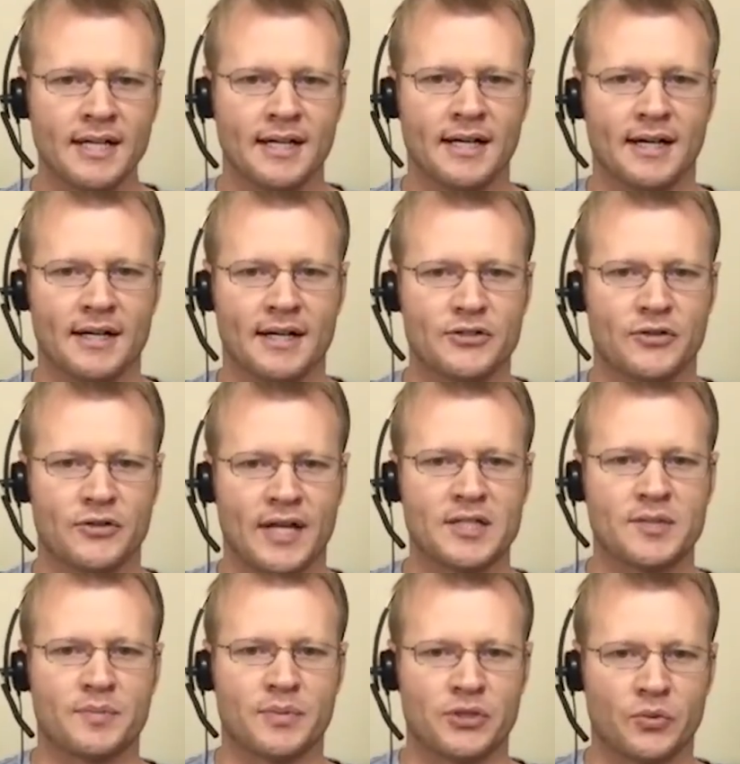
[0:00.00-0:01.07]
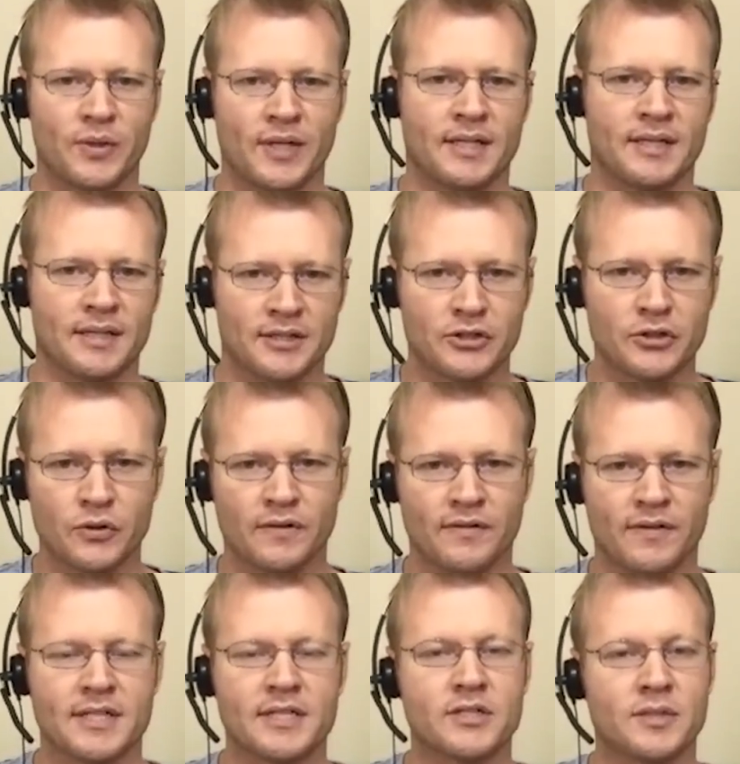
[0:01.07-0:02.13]
Uh, so that's between the two of
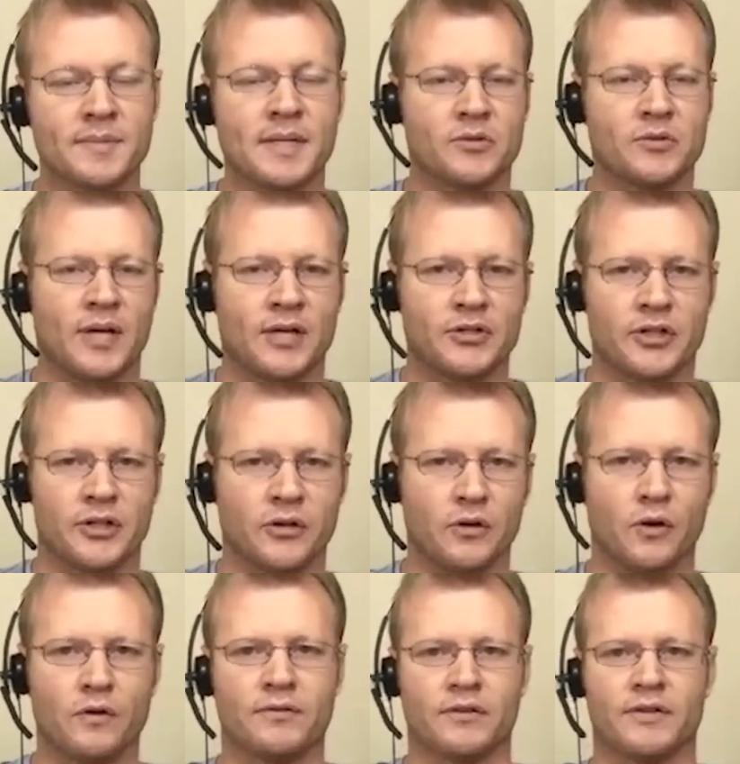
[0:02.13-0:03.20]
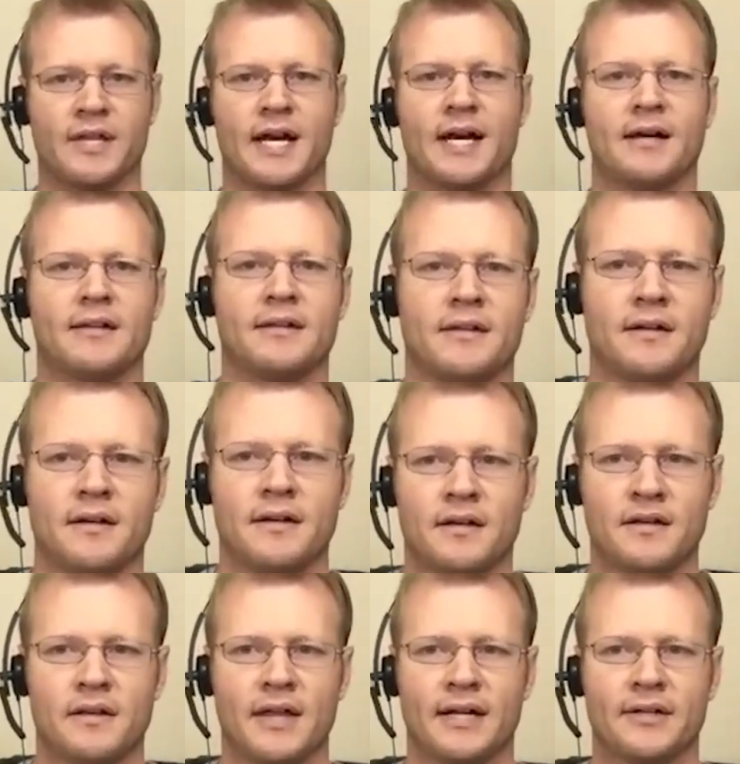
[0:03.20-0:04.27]
us, and sometimes we actually go over that
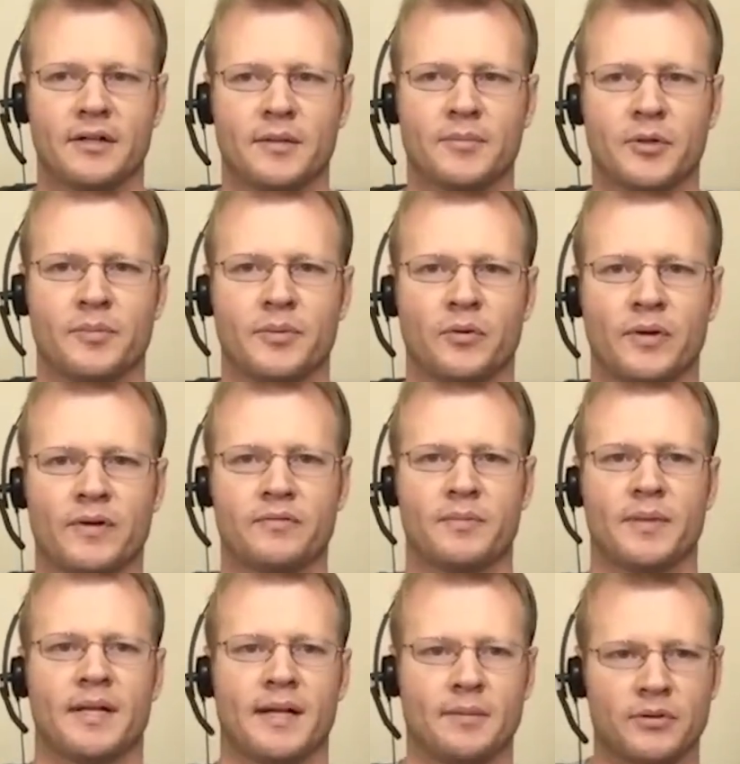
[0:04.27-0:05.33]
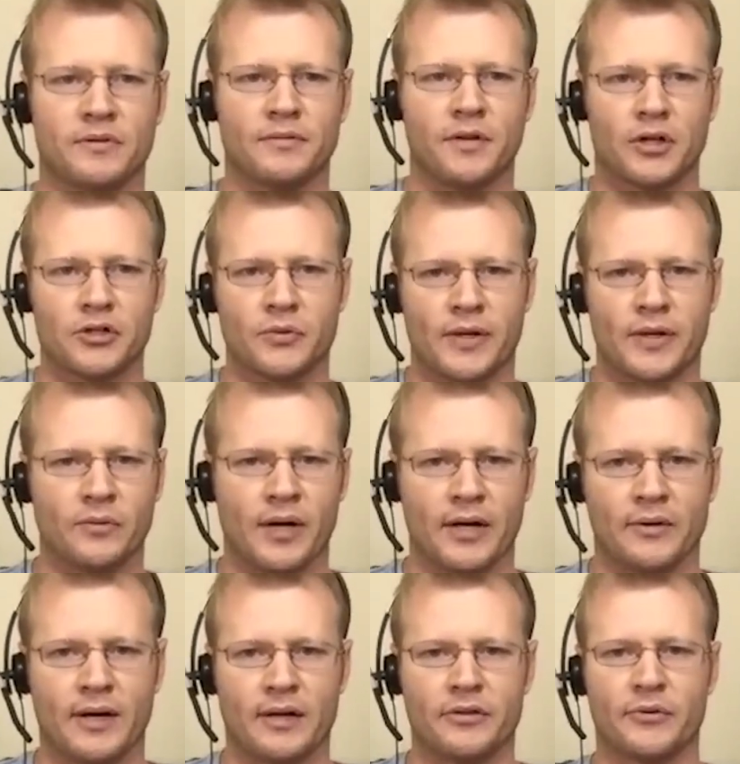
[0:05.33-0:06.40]
uh, that number, but we've been able to fluctuate right
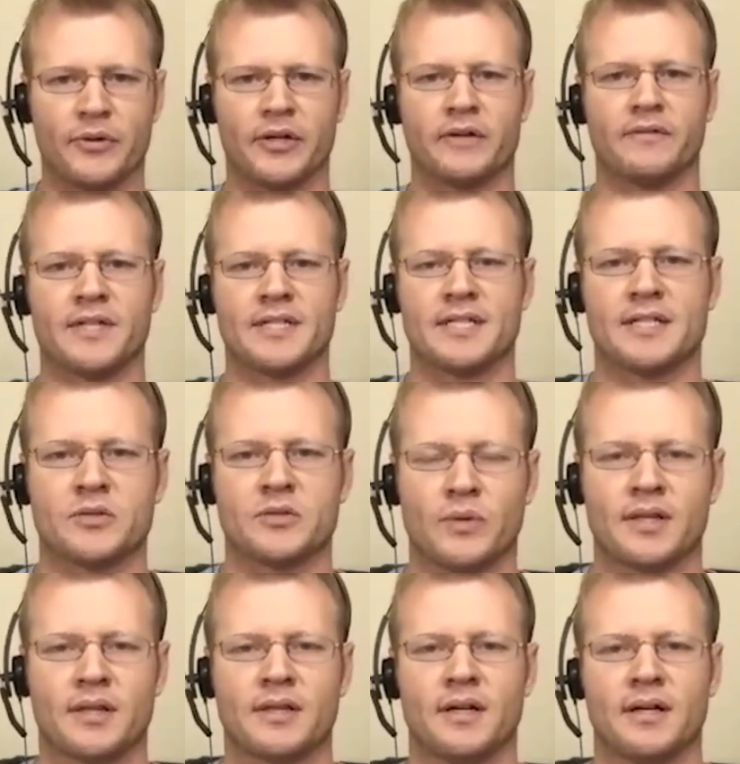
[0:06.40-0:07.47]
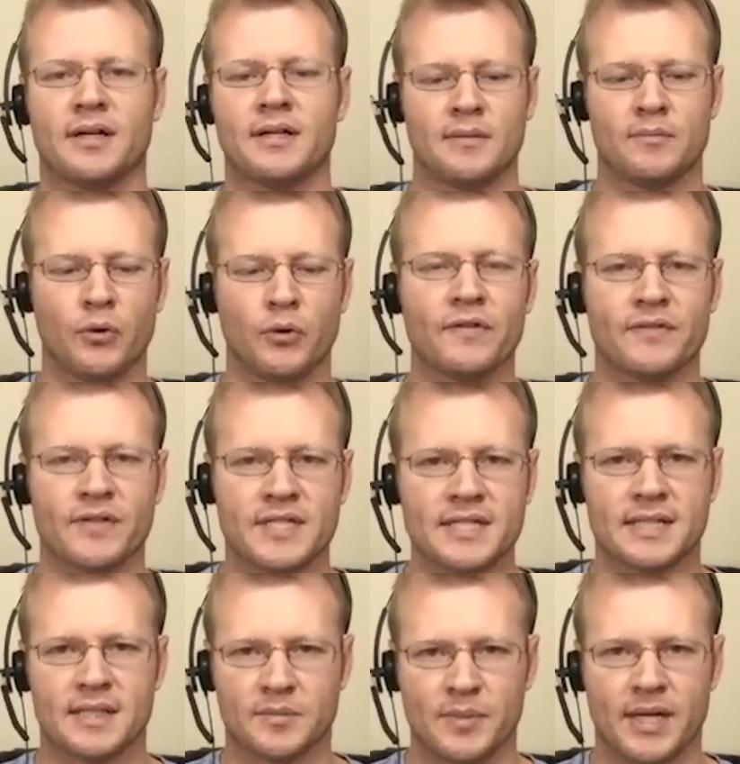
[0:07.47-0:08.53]
around 300 visits with uh, both of us
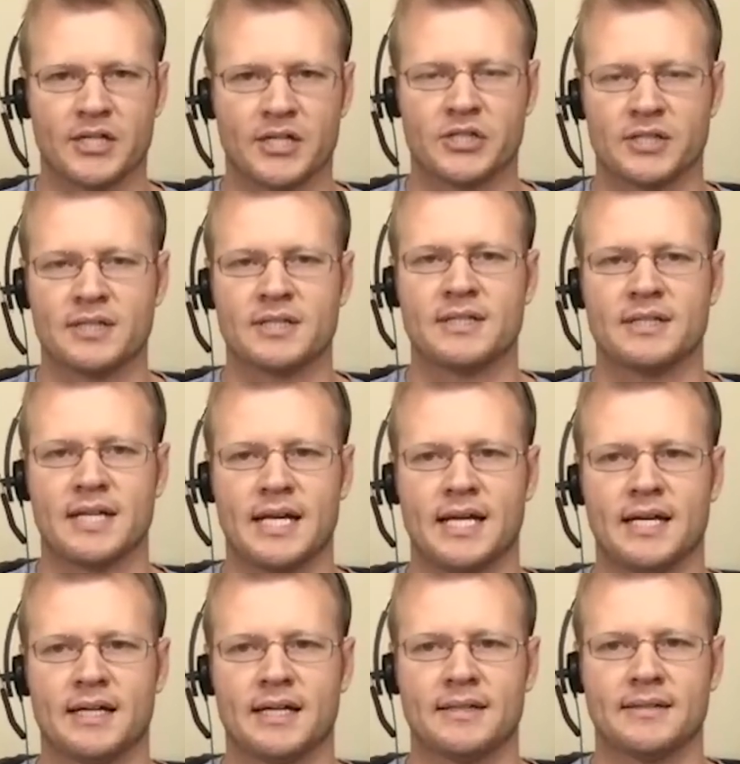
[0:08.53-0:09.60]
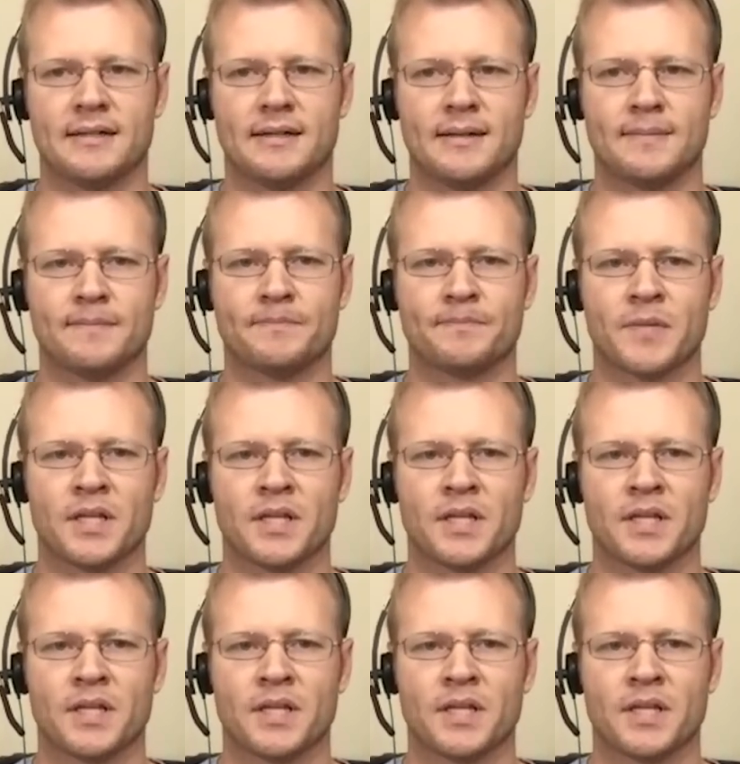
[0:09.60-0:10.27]
seeing patients, and um,